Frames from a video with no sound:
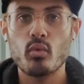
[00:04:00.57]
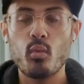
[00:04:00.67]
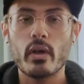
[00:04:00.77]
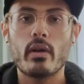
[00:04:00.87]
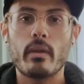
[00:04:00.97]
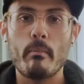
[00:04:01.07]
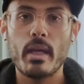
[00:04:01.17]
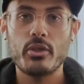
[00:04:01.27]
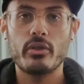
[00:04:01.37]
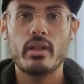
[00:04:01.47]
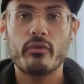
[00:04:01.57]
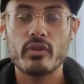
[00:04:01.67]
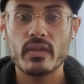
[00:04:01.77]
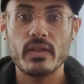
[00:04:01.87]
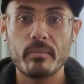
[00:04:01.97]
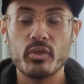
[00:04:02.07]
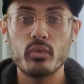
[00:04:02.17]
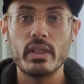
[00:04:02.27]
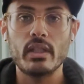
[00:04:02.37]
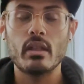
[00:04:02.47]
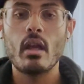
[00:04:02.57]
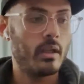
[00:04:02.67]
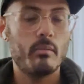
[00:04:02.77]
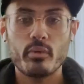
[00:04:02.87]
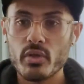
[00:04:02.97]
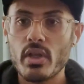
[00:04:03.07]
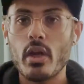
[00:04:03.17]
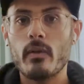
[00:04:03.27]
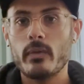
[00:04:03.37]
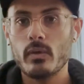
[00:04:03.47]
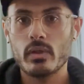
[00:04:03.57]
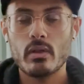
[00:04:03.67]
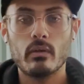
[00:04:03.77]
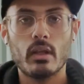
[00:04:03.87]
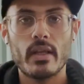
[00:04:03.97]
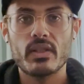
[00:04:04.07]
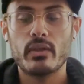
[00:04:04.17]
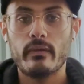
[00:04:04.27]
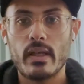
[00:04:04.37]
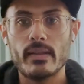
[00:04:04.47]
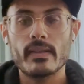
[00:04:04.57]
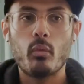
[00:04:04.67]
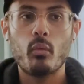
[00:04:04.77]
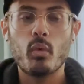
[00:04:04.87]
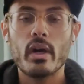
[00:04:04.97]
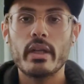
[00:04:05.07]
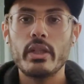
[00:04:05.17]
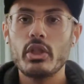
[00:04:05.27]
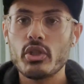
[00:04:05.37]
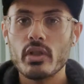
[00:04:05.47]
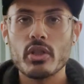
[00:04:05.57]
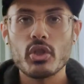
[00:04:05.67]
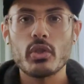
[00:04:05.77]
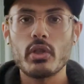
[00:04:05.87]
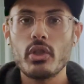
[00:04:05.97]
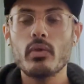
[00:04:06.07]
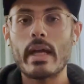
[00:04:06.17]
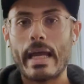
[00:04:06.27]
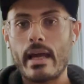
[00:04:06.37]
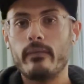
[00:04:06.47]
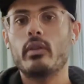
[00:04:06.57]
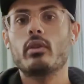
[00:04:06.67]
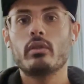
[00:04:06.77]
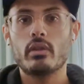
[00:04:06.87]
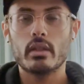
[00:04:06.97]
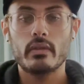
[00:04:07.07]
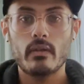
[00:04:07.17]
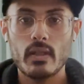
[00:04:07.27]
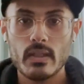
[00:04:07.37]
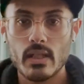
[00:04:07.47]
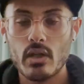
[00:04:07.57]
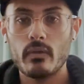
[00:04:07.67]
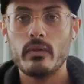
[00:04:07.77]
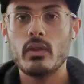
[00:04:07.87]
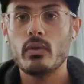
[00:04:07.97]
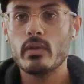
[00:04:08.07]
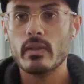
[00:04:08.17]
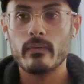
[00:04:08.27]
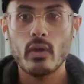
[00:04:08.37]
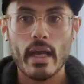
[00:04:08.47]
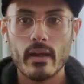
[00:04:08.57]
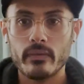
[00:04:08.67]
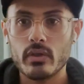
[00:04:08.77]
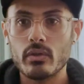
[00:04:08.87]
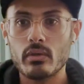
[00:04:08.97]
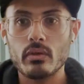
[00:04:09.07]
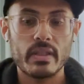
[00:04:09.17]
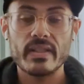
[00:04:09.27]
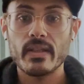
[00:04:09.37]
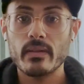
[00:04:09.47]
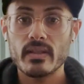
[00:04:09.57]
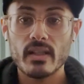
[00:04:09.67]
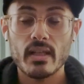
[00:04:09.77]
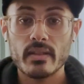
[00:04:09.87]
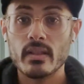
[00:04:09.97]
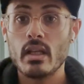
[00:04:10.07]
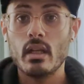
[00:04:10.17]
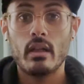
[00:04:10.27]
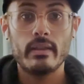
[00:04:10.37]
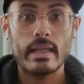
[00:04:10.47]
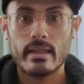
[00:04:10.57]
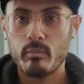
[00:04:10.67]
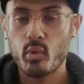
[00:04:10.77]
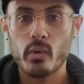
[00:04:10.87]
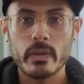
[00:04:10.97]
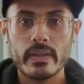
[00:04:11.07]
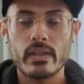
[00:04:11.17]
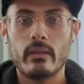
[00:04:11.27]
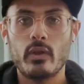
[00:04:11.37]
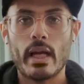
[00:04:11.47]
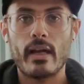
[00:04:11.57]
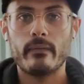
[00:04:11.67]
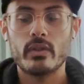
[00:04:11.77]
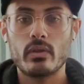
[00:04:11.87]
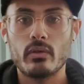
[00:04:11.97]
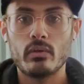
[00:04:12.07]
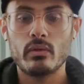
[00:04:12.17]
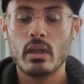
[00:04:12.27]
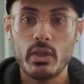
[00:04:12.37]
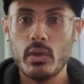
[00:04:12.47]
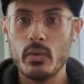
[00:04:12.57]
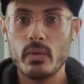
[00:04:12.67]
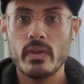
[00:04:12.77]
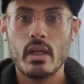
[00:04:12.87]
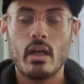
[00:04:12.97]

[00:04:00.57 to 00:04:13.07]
What are the major differences between in-person interviews and online surveys? What you should and shouldn't do after conducting these interviews, if you have to synthesize data points, if you have to use